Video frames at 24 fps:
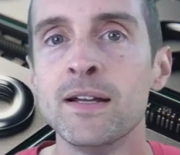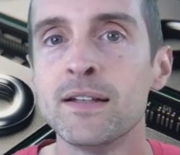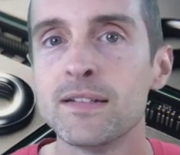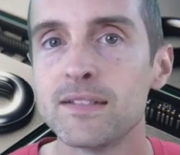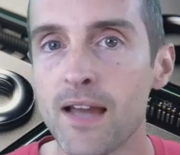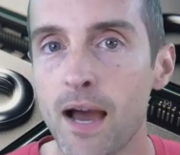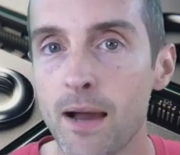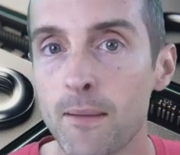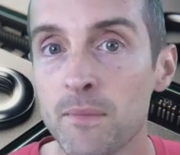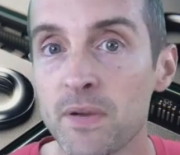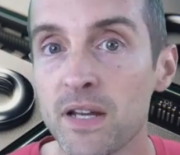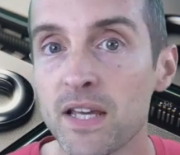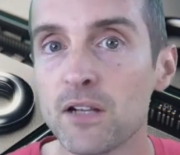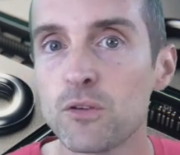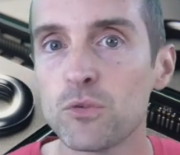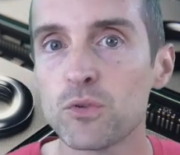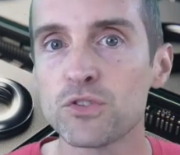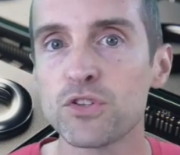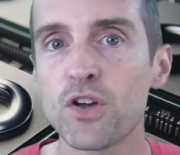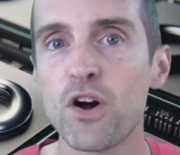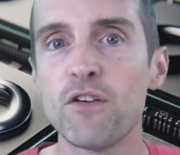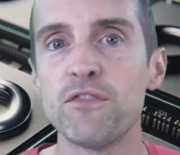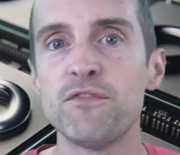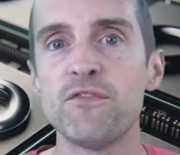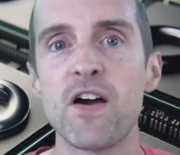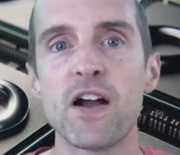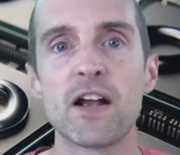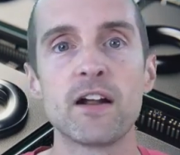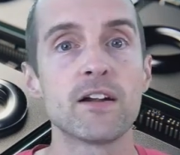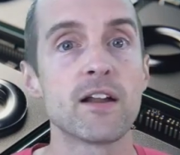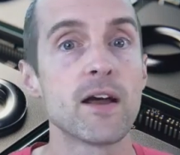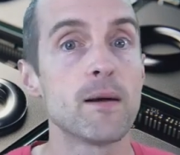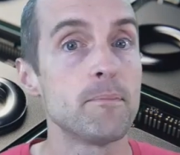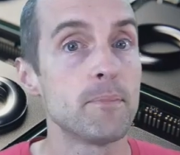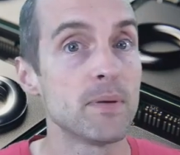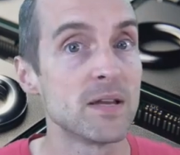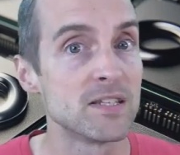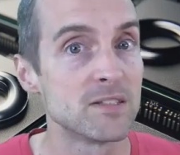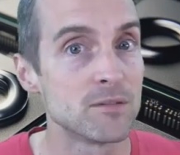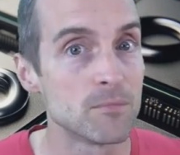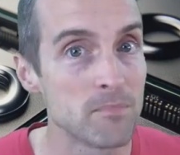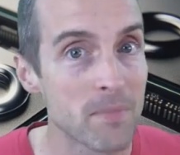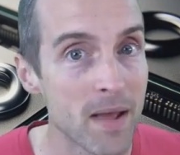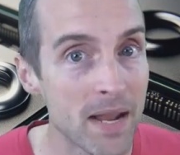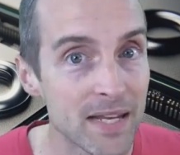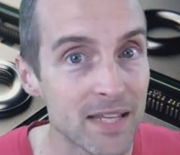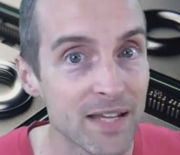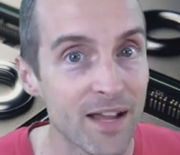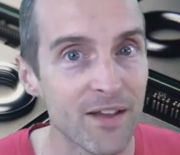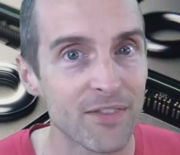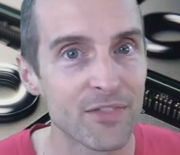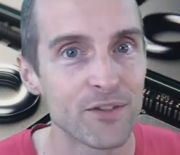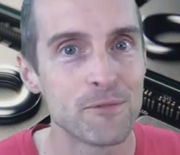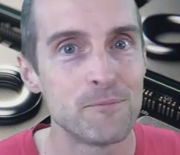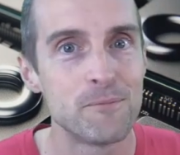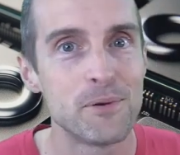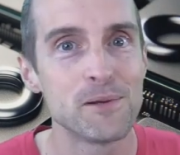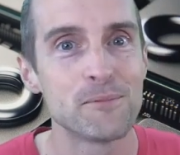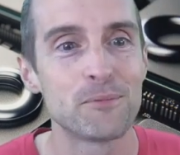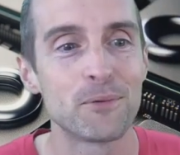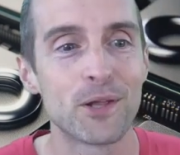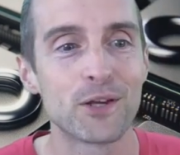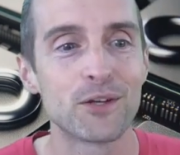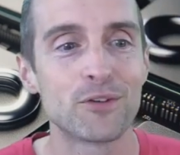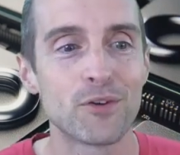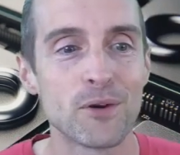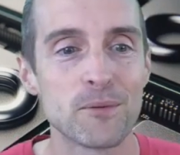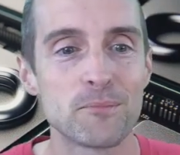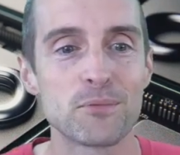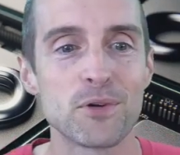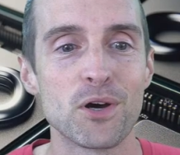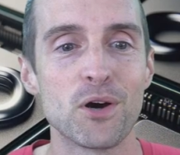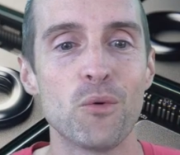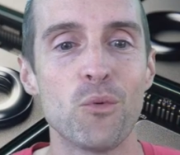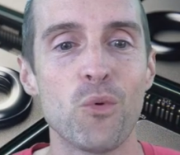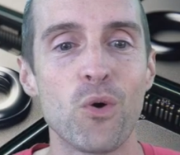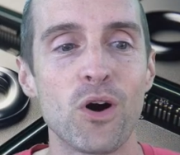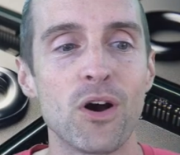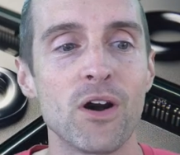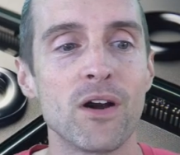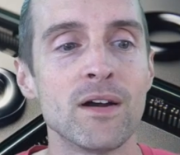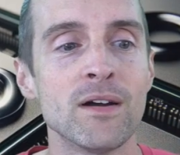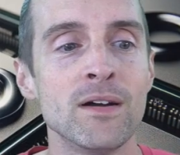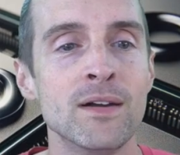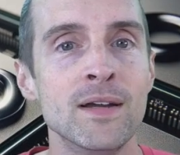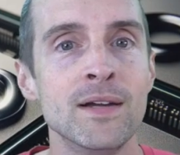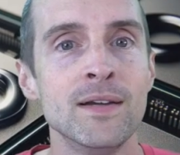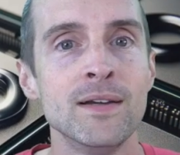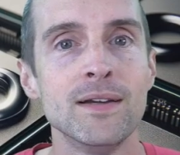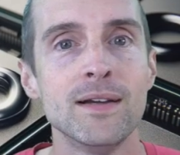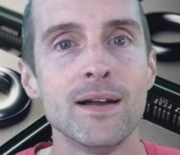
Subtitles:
Dominic was all fired up, as many other people in crypto were,